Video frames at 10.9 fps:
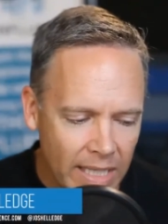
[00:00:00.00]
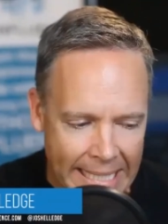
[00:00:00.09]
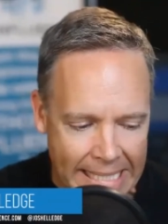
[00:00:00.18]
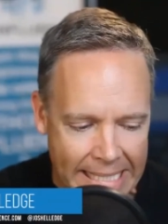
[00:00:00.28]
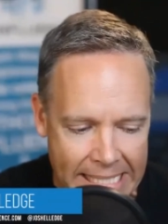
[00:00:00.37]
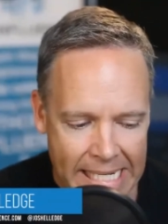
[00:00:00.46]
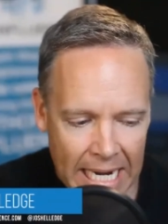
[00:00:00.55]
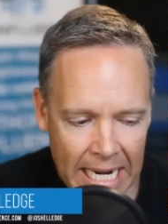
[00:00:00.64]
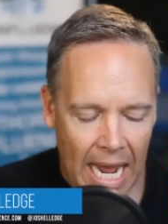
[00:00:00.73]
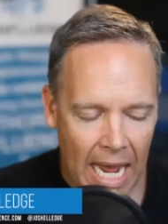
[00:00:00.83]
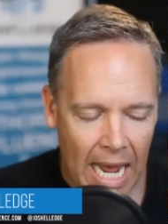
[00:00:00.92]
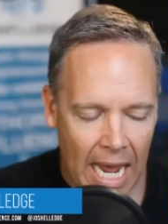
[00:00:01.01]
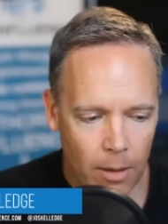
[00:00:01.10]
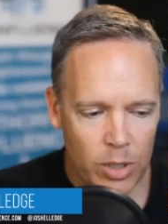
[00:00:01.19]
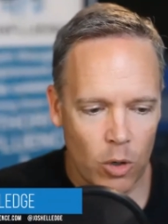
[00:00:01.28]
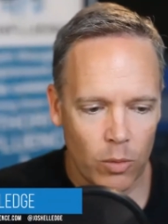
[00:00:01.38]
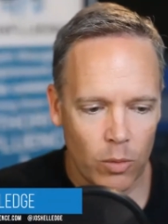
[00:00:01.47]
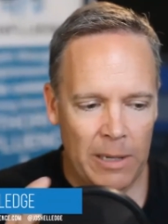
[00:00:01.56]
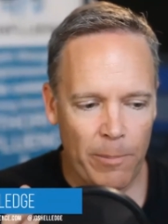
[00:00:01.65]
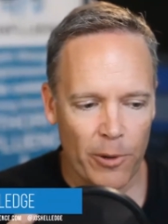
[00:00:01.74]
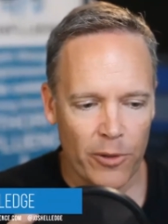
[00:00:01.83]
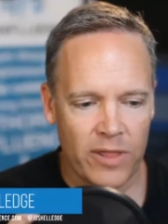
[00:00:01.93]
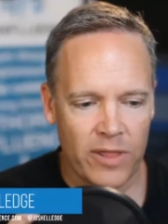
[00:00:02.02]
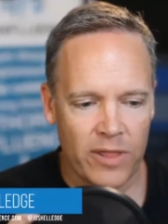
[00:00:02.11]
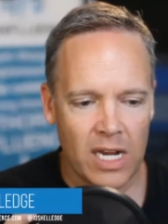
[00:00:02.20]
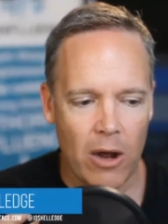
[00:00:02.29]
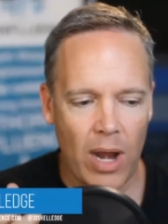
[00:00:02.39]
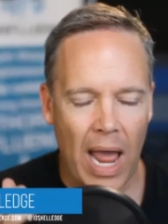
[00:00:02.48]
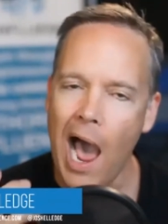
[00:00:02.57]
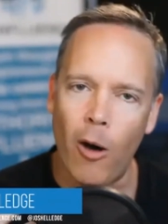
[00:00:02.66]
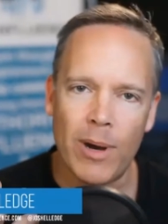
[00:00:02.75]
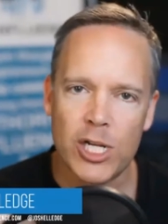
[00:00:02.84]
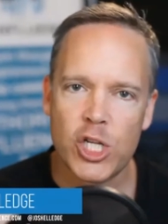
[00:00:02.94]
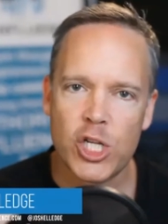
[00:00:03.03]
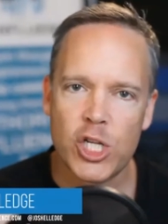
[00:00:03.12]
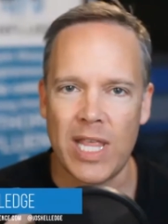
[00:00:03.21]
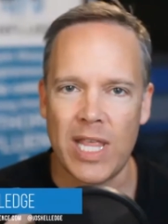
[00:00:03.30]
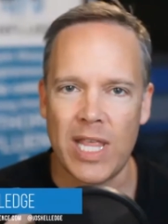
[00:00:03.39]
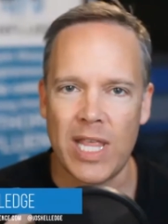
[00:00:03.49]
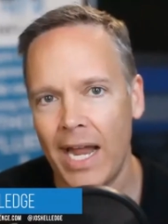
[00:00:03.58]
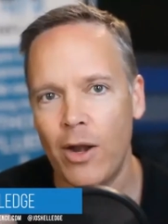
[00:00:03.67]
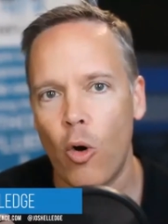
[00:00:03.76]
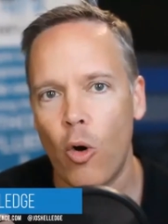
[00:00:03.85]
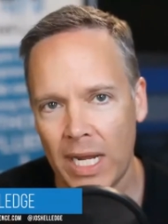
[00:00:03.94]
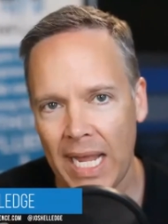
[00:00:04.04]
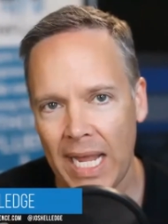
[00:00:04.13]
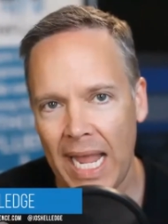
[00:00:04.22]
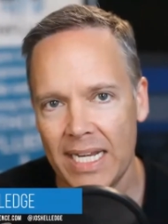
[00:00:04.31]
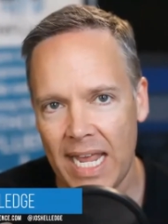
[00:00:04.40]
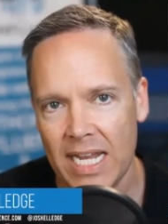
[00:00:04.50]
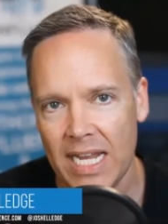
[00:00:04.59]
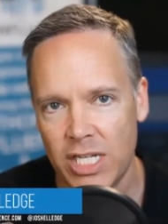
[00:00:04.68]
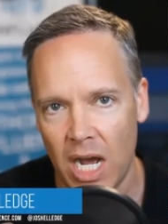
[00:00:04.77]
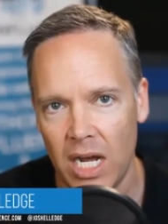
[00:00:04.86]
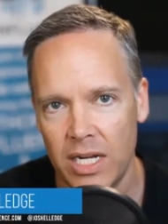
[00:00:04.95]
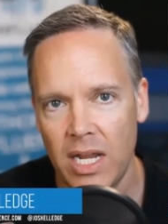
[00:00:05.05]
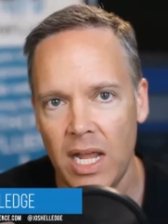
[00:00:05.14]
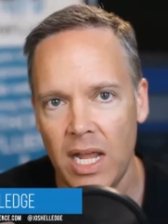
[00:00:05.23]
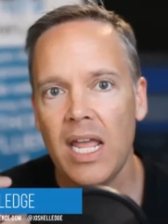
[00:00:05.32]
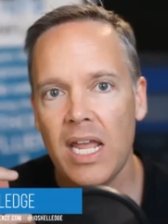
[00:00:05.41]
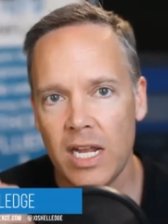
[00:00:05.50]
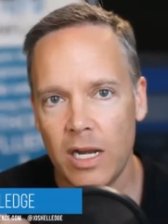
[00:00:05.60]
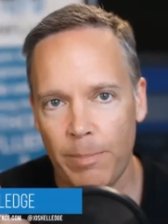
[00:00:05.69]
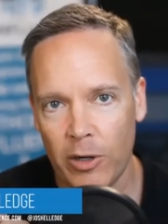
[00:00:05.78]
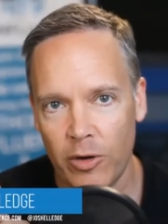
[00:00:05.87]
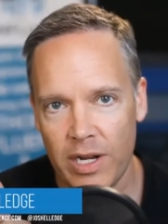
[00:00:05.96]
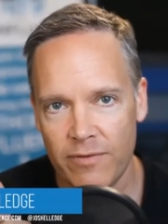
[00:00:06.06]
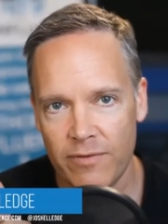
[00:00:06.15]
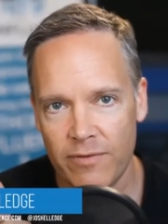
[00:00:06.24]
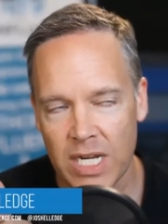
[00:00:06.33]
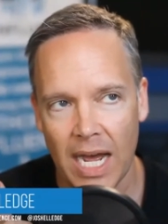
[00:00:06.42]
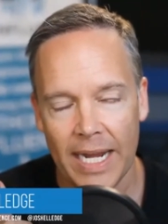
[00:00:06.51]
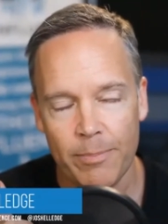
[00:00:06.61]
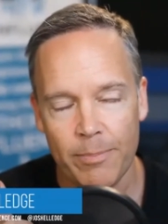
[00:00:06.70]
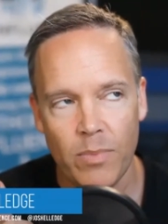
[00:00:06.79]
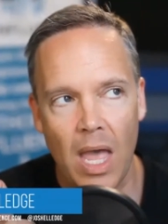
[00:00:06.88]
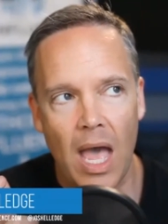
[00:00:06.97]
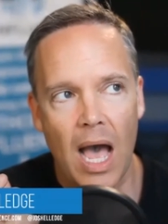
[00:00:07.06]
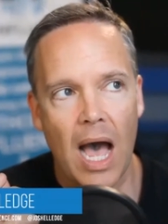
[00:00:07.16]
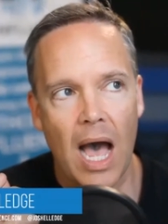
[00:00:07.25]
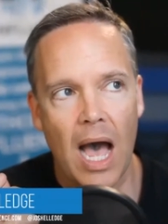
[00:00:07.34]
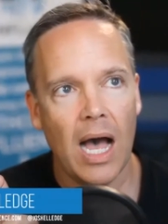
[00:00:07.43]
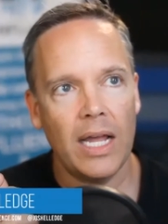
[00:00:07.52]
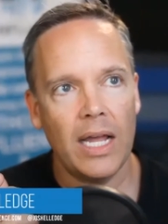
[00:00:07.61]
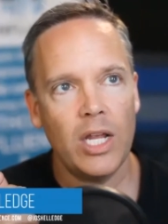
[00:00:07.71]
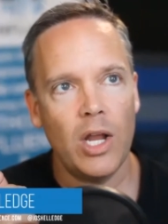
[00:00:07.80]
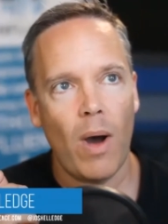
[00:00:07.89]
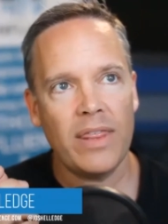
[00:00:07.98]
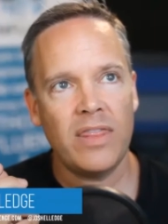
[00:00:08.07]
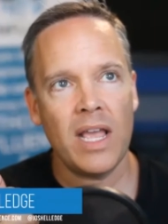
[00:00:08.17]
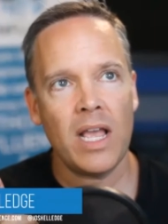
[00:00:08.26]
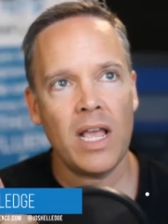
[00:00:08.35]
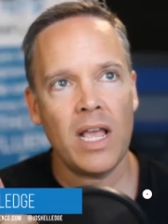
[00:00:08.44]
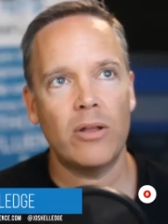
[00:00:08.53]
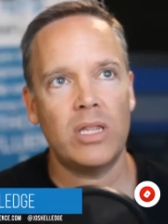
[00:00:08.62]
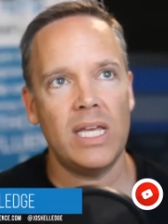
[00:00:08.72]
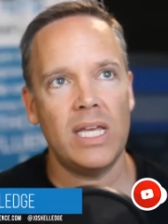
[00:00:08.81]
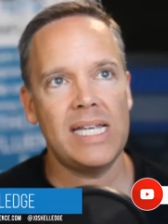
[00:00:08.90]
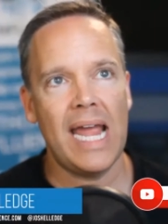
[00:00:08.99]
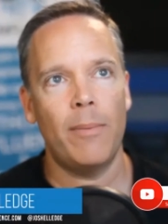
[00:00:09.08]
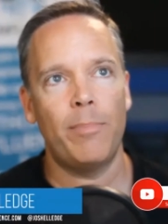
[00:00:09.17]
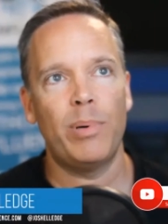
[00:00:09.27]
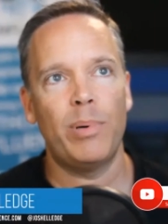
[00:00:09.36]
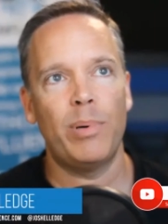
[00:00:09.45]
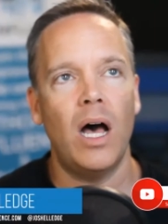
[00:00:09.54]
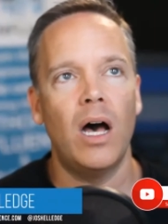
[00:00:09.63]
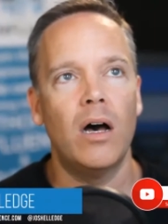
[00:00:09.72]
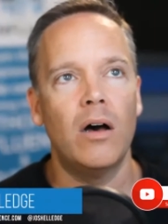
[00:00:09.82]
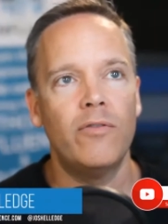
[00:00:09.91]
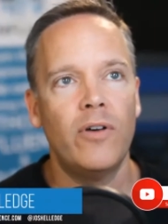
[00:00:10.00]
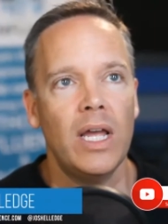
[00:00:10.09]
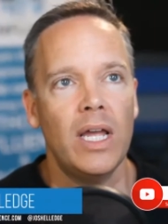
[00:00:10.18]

is, you know, when people think about how much they can or can't get done in a period of time, you know, I think about the example of,